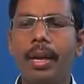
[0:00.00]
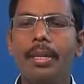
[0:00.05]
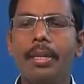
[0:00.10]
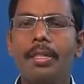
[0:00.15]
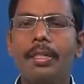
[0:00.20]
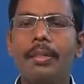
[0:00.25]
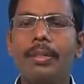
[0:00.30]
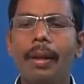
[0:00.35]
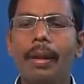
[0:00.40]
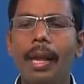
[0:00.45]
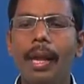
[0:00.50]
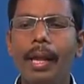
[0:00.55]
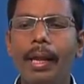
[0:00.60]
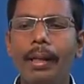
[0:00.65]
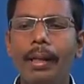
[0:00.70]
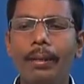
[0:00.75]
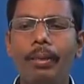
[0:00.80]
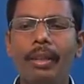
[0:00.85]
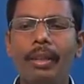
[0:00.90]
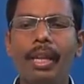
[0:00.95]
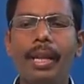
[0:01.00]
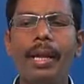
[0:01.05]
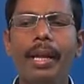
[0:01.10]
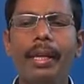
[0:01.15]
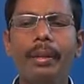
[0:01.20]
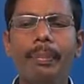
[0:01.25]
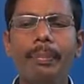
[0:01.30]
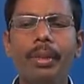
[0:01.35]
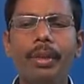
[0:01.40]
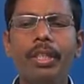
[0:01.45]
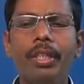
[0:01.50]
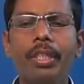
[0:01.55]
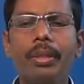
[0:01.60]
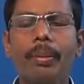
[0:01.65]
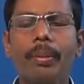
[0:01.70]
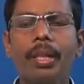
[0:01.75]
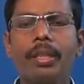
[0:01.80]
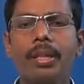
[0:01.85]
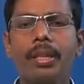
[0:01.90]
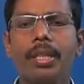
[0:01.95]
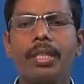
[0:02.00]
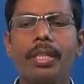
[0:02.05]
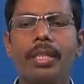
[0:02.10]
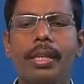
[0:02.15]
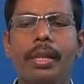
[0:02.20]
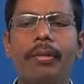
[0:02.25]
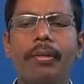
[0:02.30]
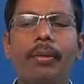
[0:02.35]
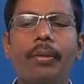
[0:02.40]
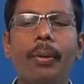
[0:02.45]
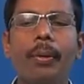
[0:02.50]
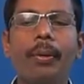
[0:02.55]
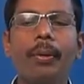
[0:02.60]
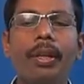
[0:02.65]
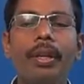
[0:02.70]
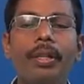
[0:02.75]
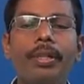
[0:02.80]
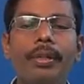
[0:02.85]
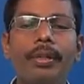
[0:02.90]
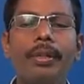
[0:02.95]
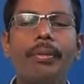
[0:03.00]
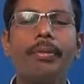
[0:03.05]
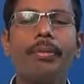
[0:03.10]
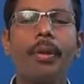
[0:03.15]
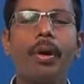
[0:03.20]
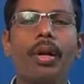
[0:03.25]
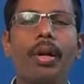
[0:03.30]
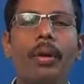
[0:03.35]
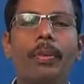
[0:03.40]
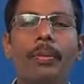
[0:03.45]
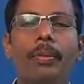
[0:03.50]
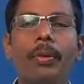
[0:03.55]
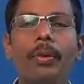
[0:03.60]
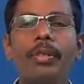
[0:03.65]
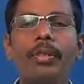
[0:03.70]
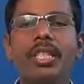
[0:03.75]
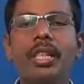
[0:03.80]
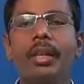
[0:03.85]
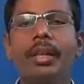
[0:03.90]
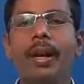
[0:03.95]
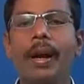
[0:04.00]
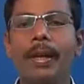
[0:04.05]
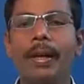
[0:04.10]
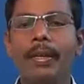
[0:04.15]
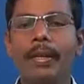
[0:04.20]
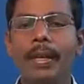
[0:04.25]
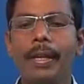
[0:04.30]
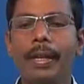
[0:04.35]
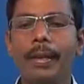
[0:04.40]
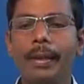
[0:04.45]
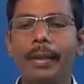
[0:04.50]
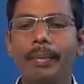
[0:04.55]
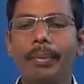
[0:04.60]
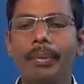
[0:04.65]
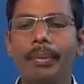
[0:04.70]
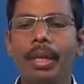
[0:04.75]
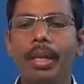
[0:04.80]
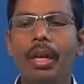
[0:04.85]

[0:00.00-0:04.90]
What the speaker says: has laid out 8 principles as a foundation for approaching IA.